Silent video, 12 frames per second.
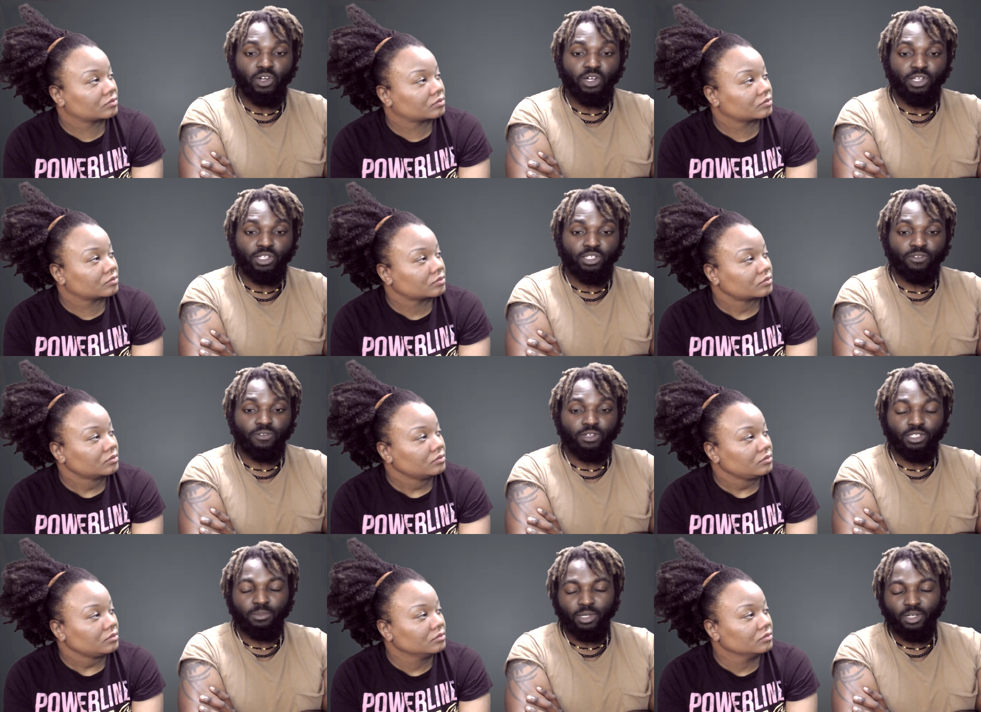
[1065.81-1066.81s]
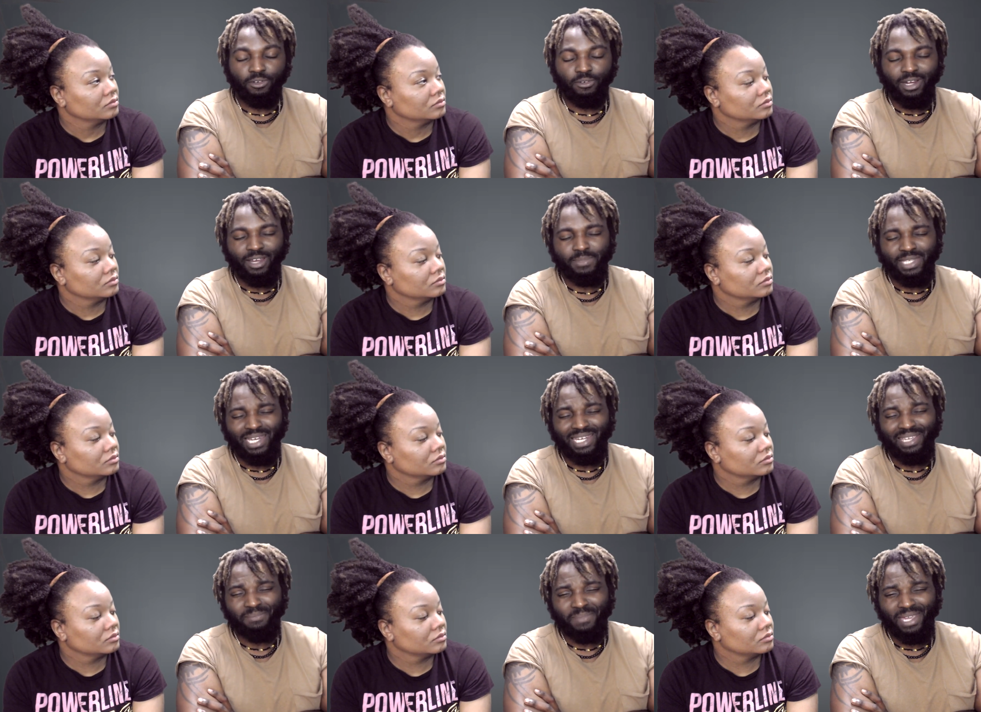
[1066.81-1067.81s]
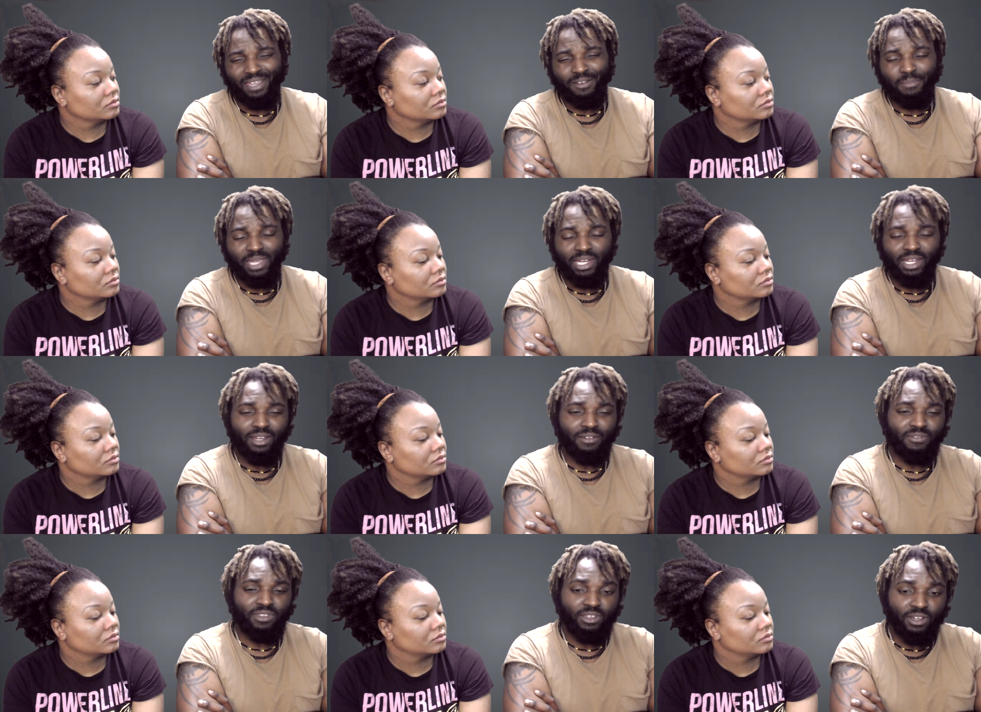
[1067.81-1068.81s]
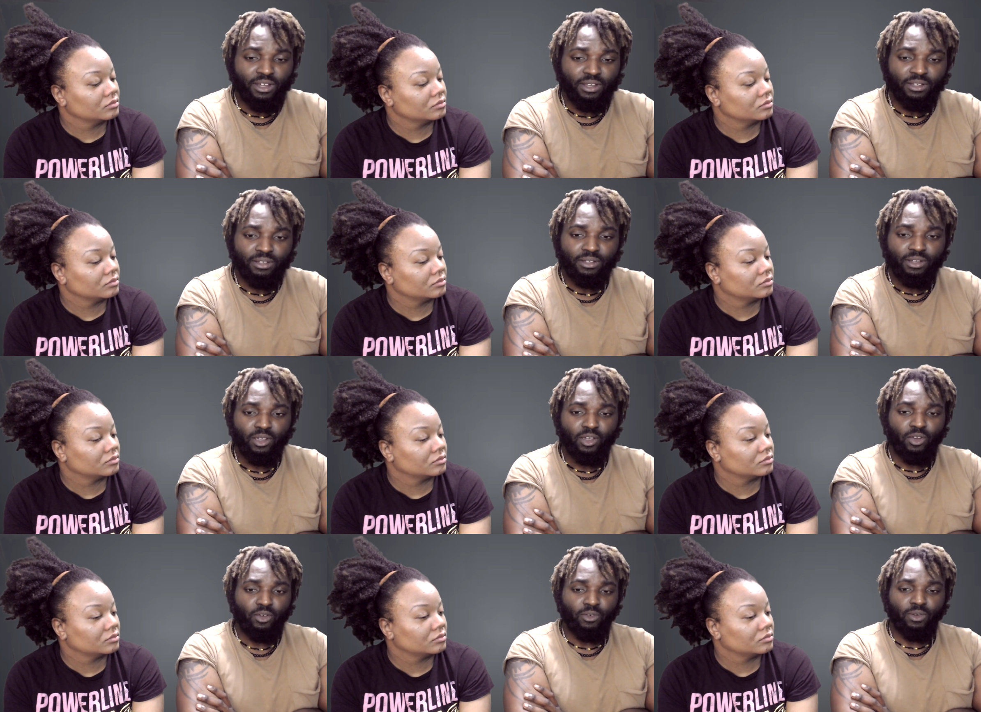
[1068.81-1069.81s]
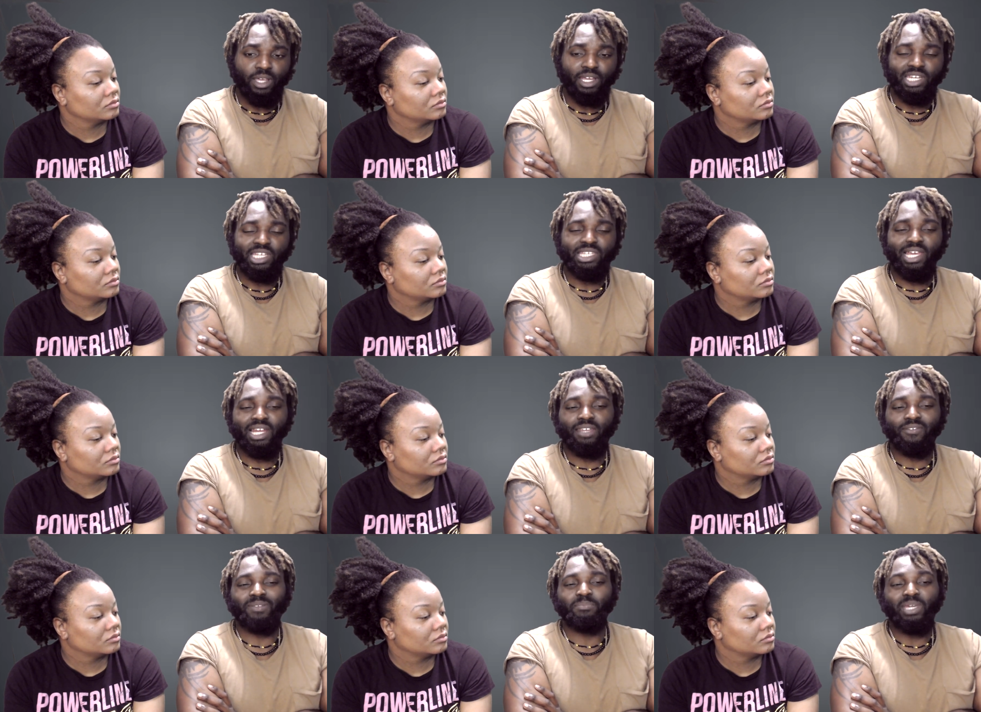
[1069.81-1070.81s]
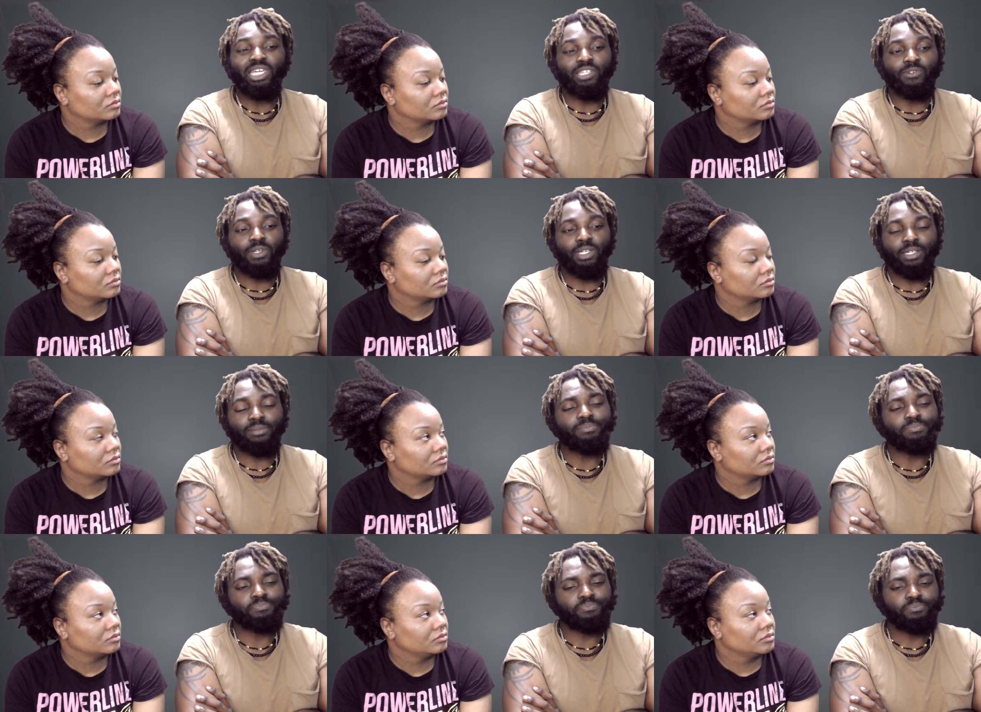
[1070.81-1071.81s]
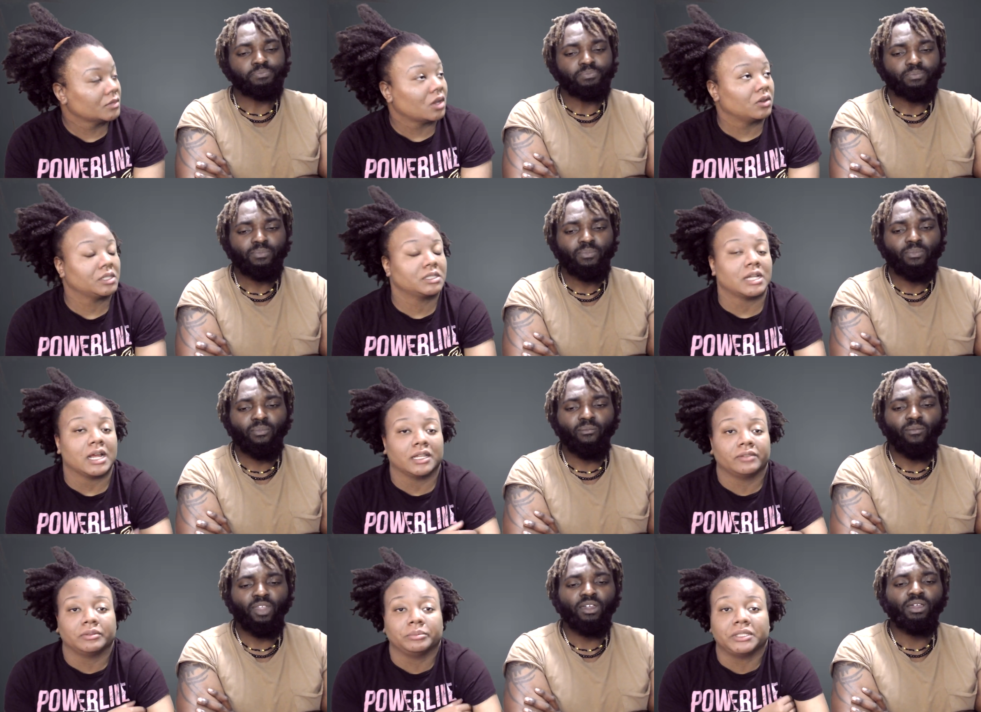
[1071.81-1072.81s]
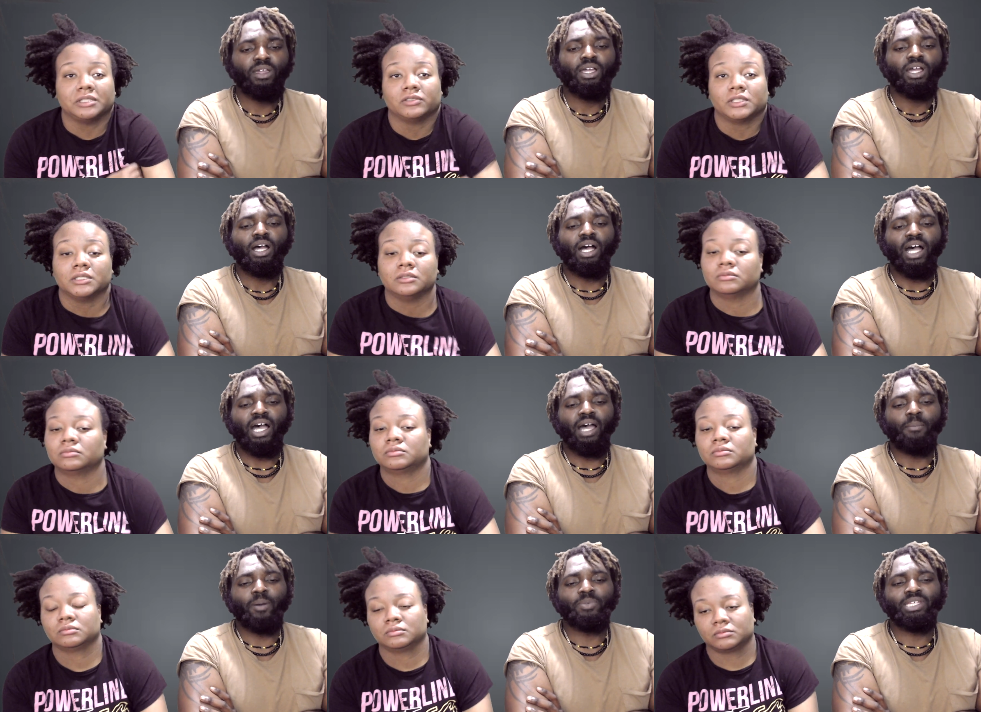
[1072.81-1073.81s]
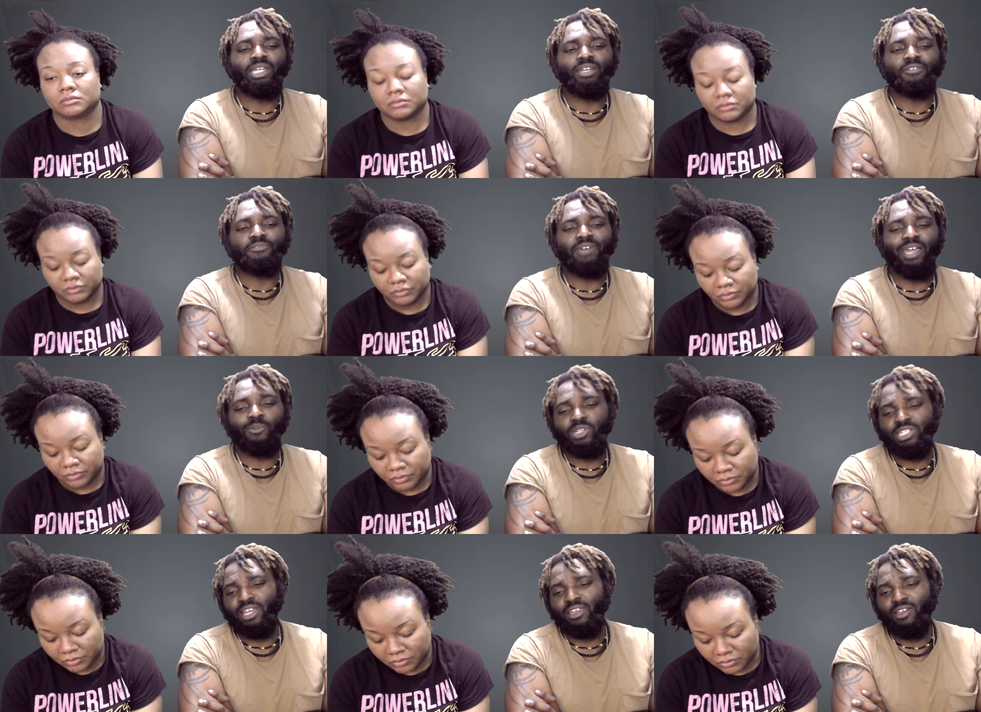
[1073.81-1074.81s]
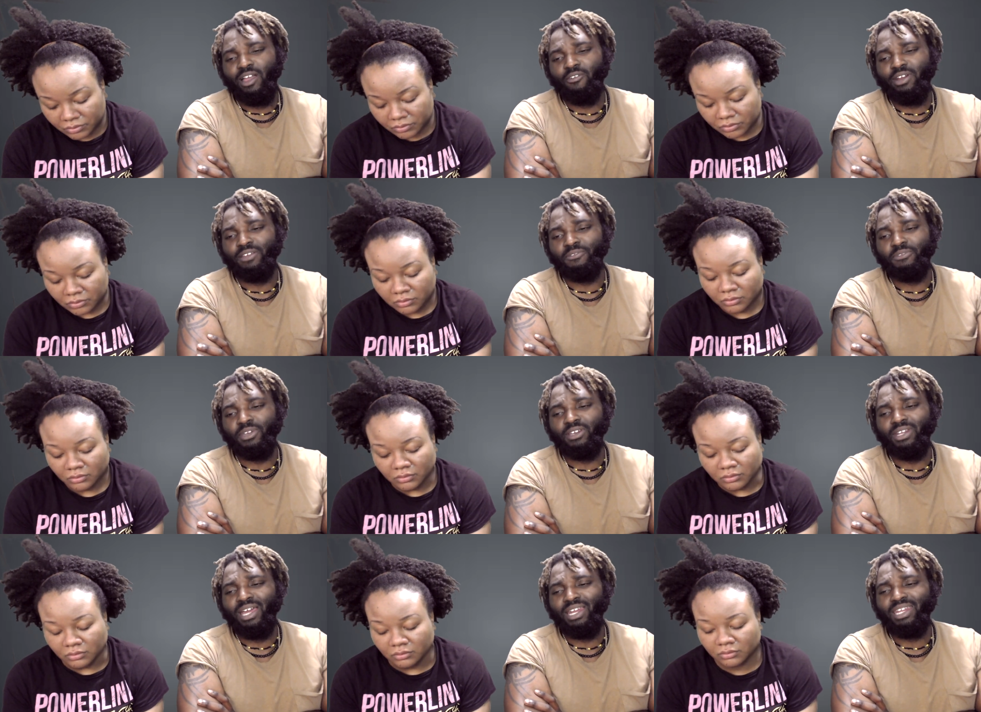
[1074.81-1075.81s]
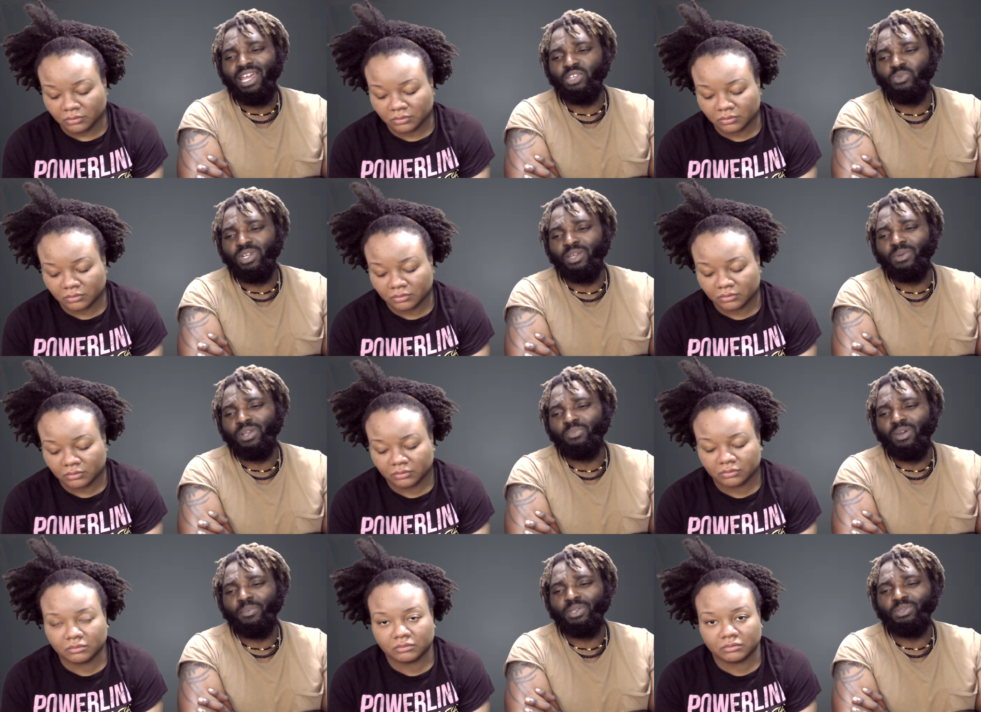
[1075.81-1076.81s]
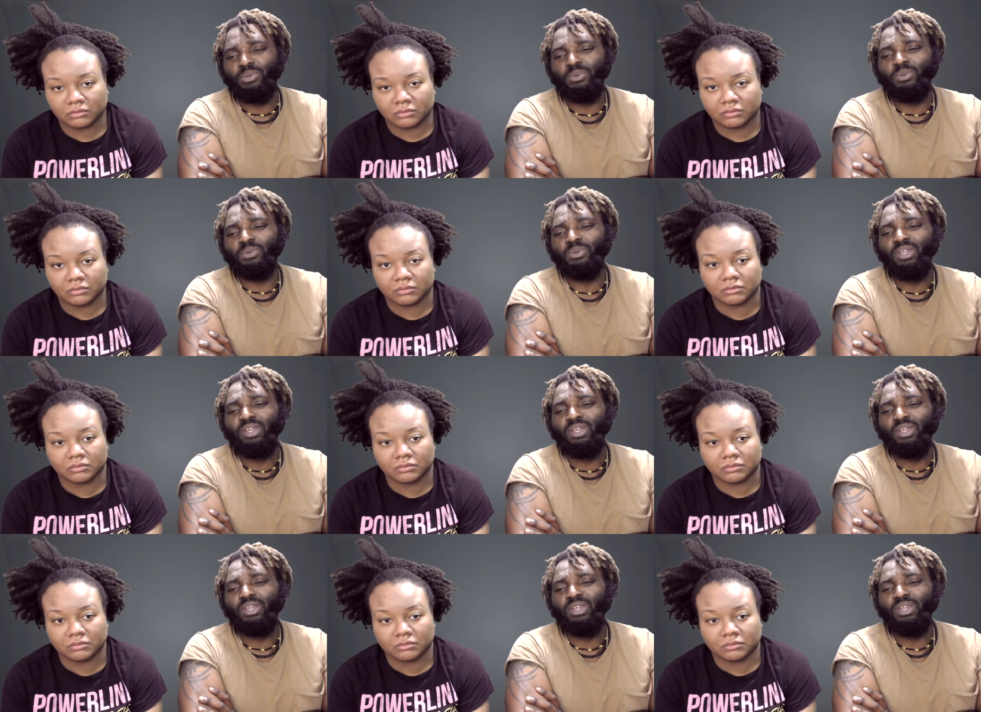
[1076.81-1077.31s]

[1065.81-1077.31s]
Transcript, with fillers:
Speaker 1: this, for some of the crimes that he may or may not have done. Right? He's not living peacefully.
Speaker 2: No, he's not living peacefully. Uh,
Speaker 1: I'm upset at the fact, which I already figured that that's what they would have probably do,